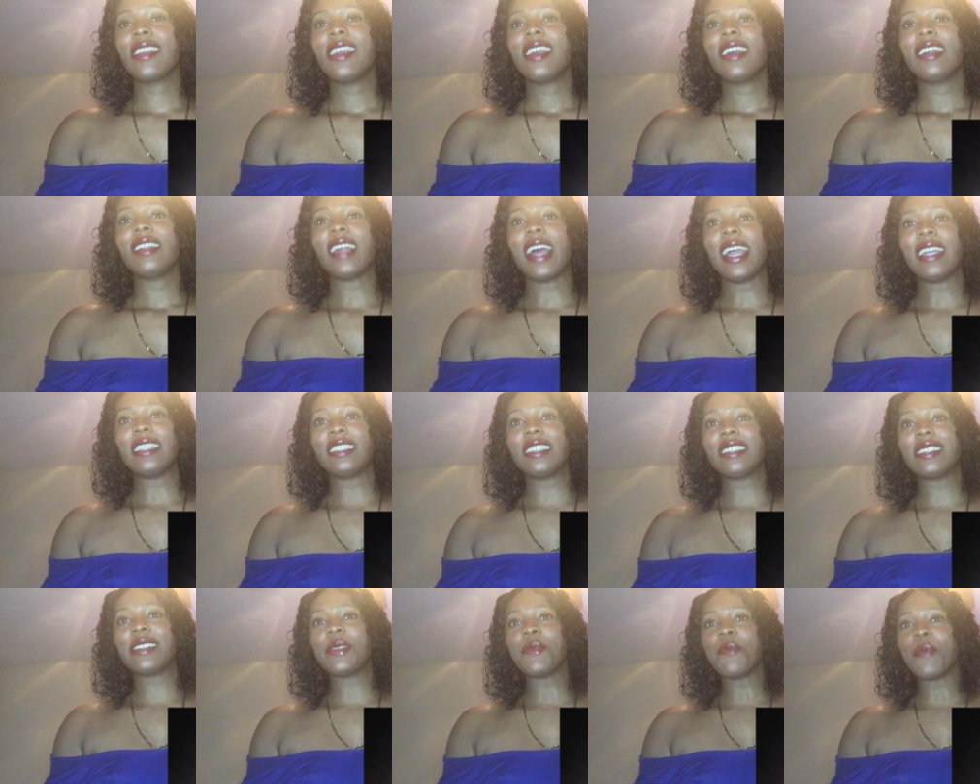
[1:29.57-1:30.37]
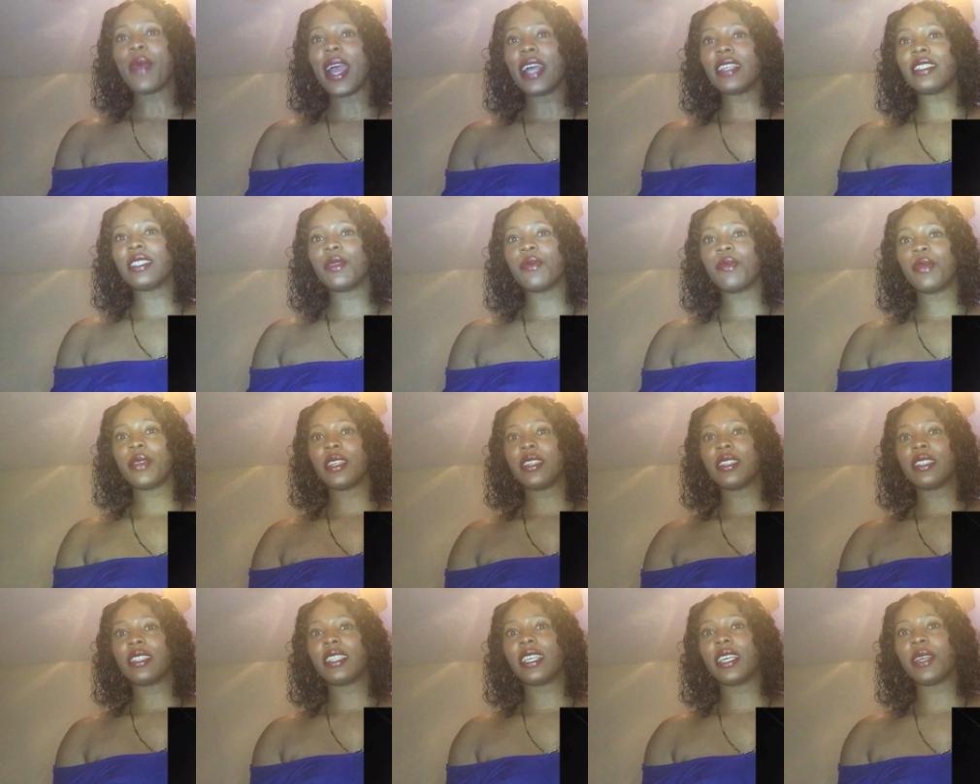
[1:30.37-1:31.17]
Like, just imagine
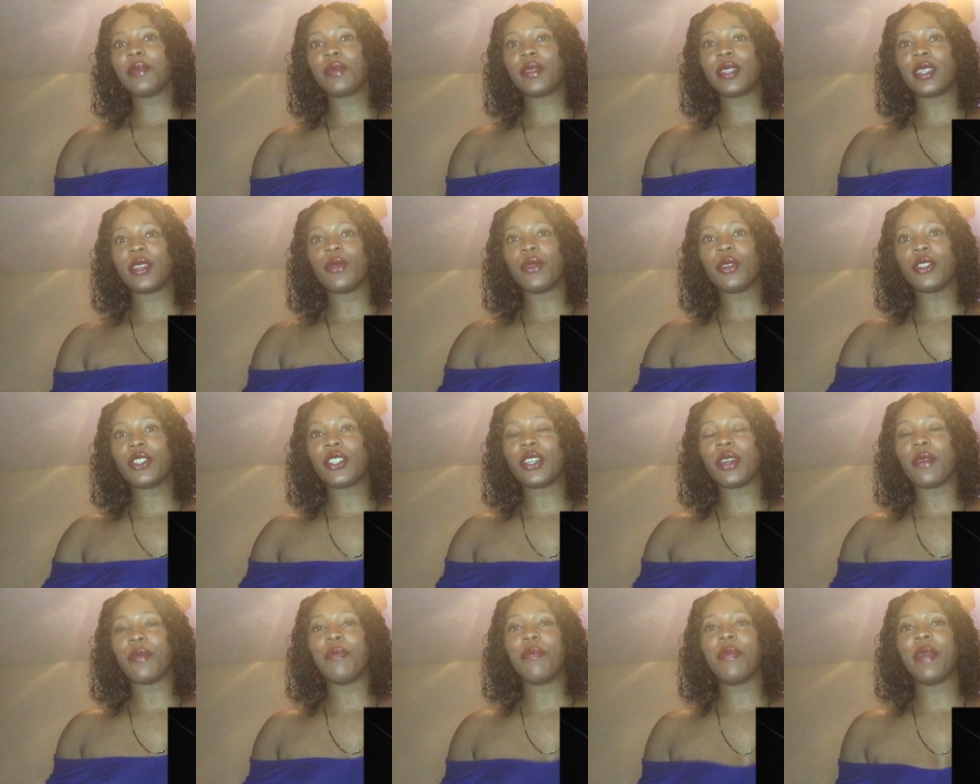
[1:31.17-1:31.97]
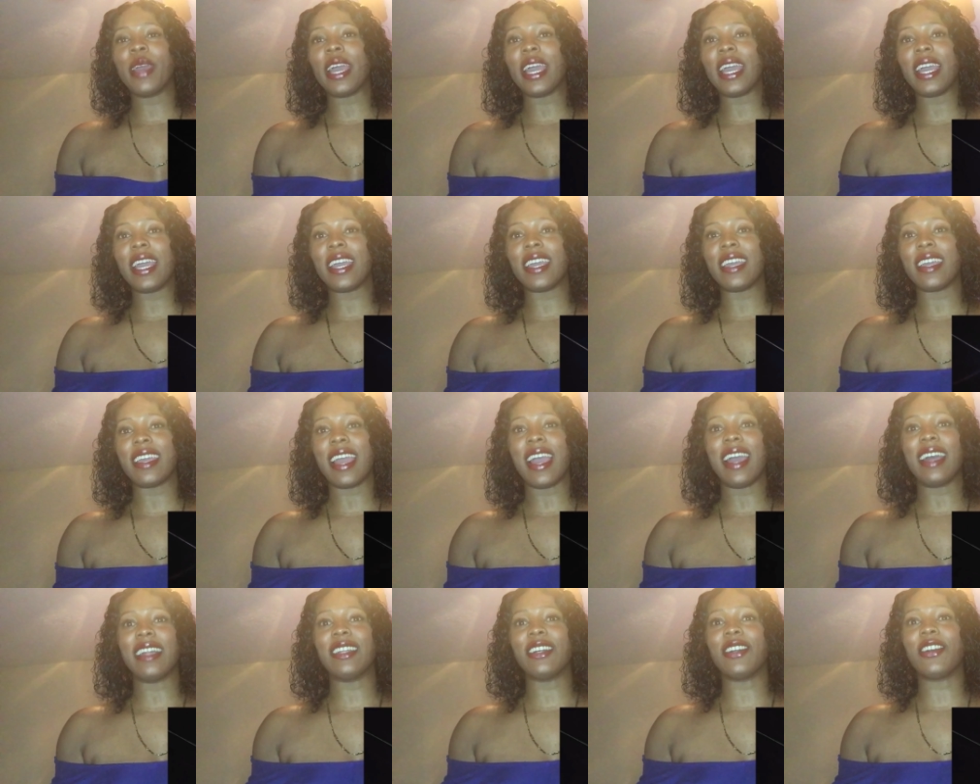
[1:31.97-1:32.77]
being tipsy with your bae
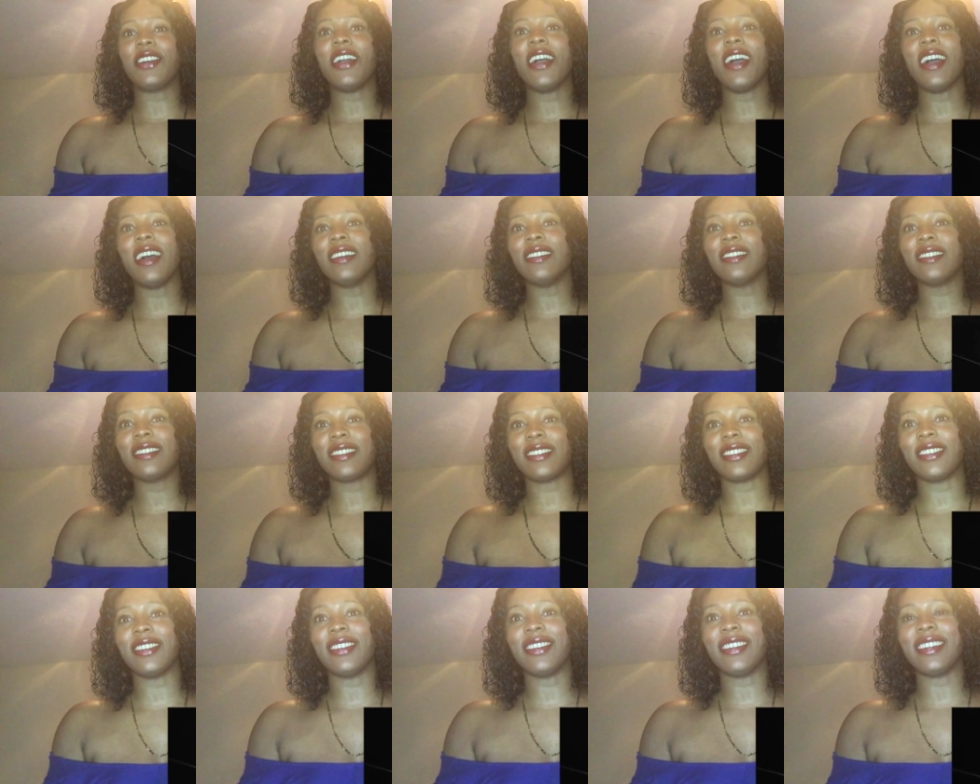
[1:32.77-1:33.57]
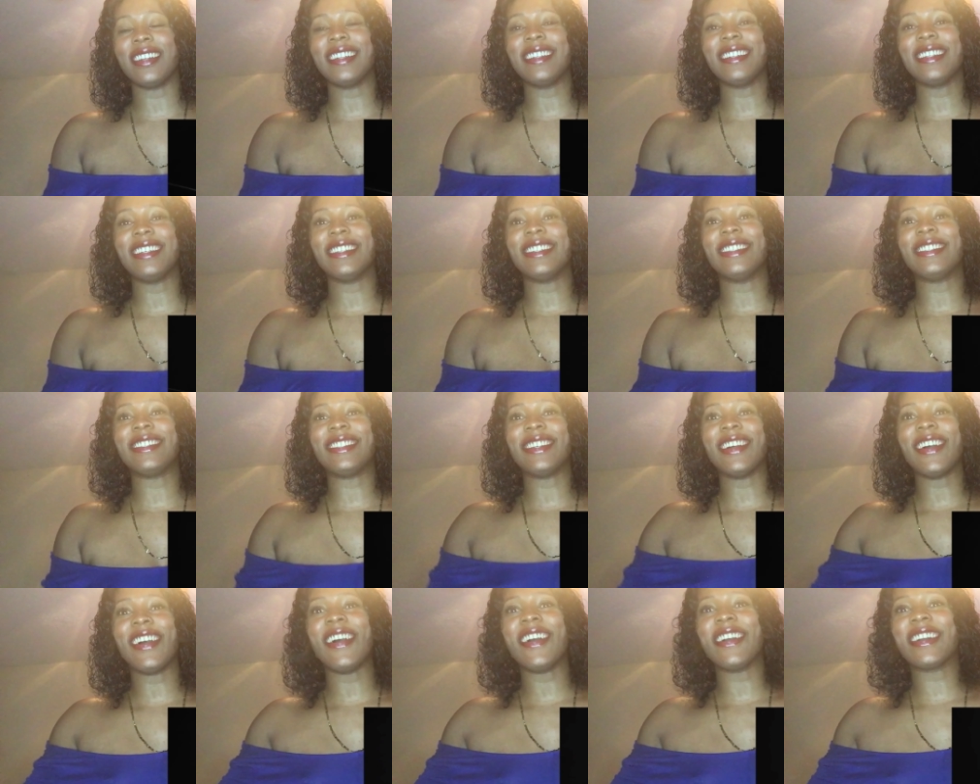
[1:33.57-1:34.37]
at a concert in the
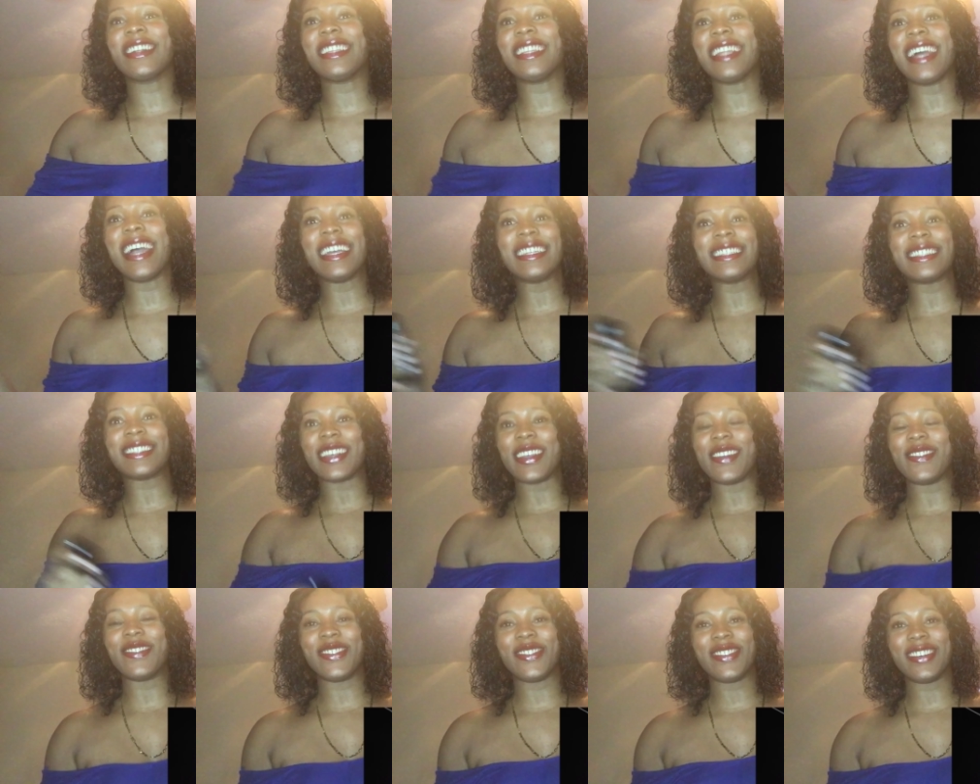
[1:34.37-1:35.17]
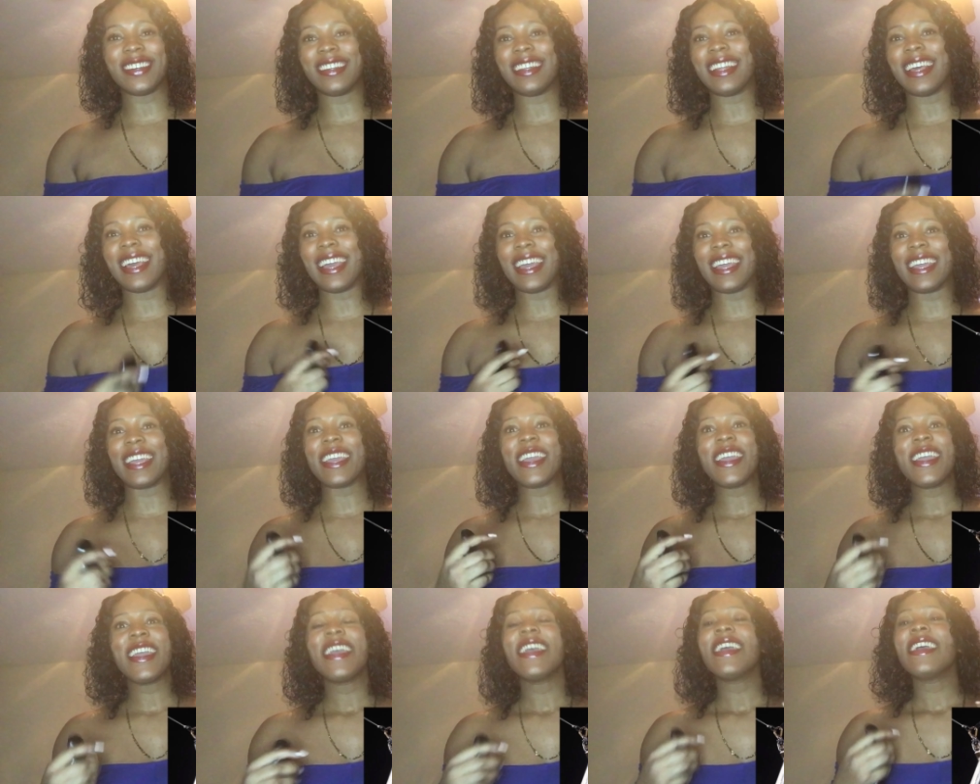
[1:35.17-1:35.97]
dark, lights everywhere. Like,
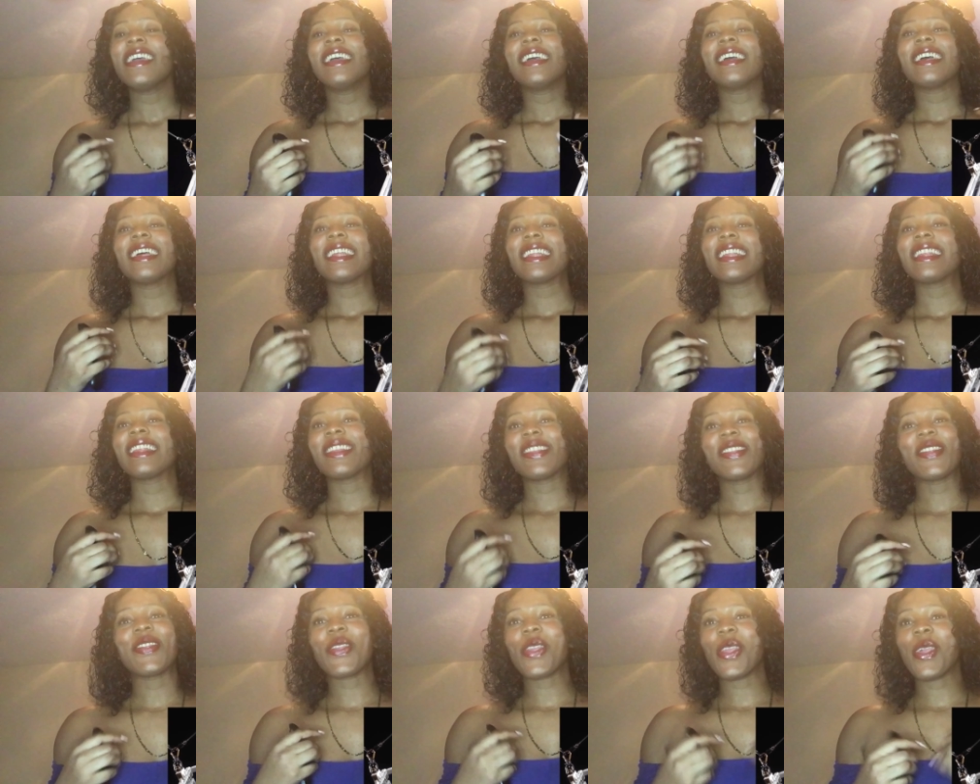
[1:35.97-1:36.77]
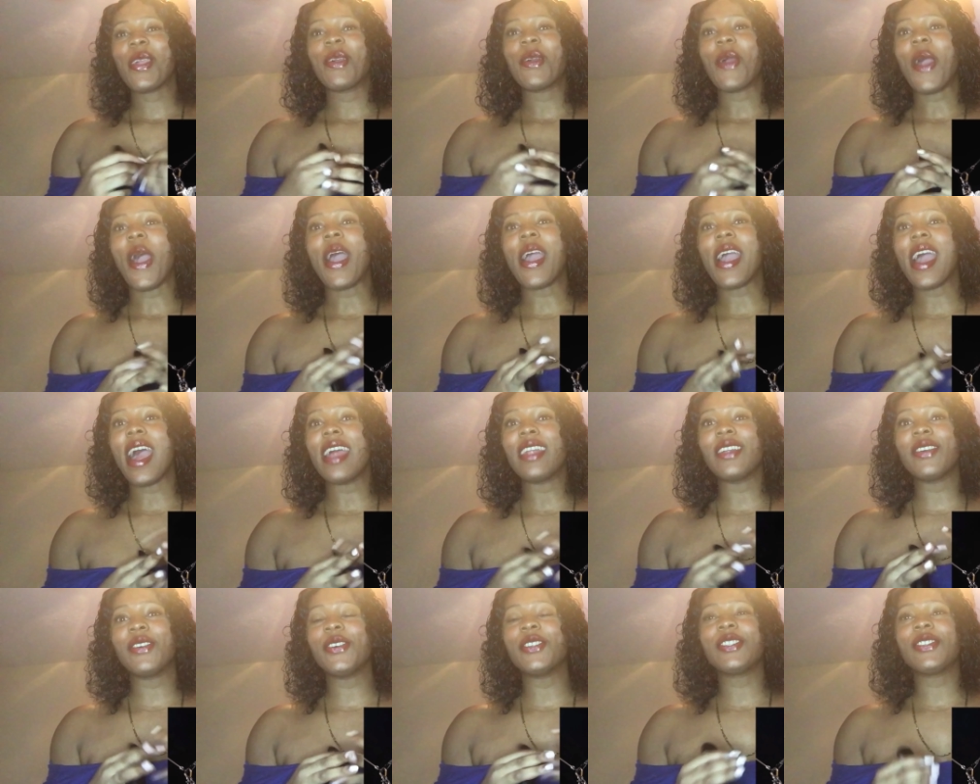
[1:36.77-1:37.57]
I
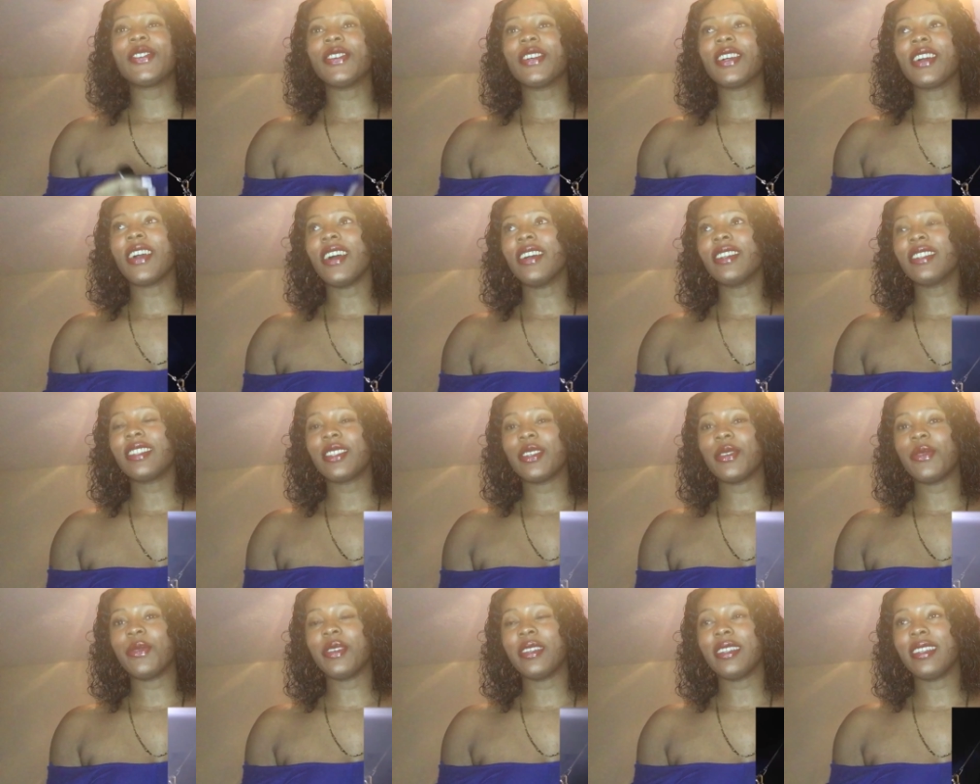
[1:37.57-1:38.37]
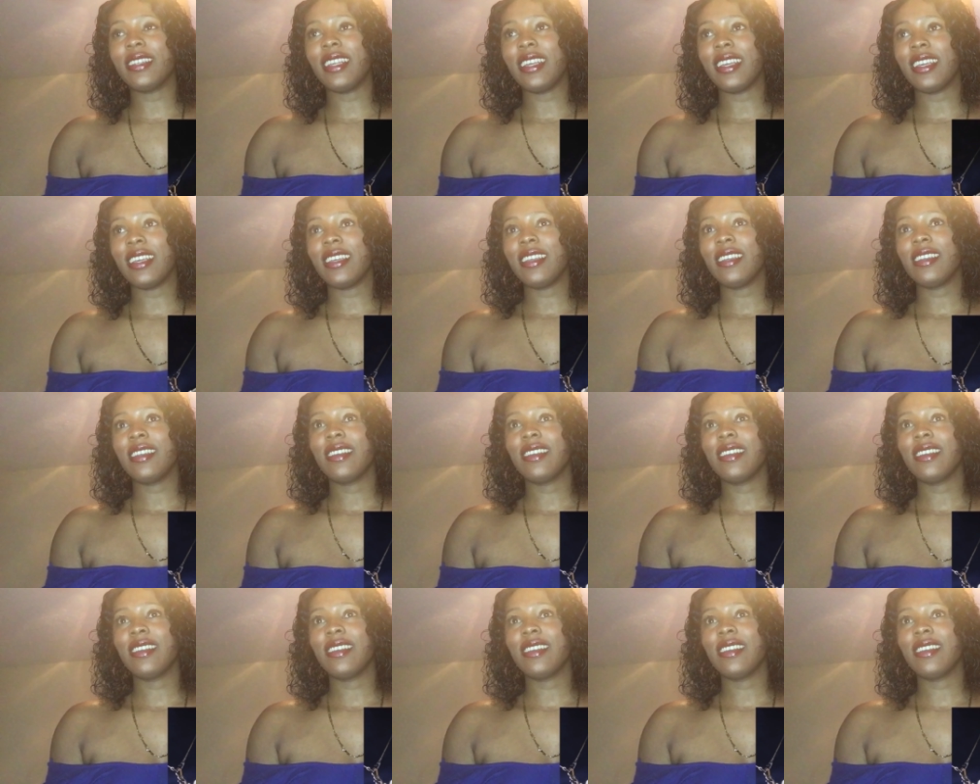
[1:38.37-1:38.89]
gotta go to a concert one day.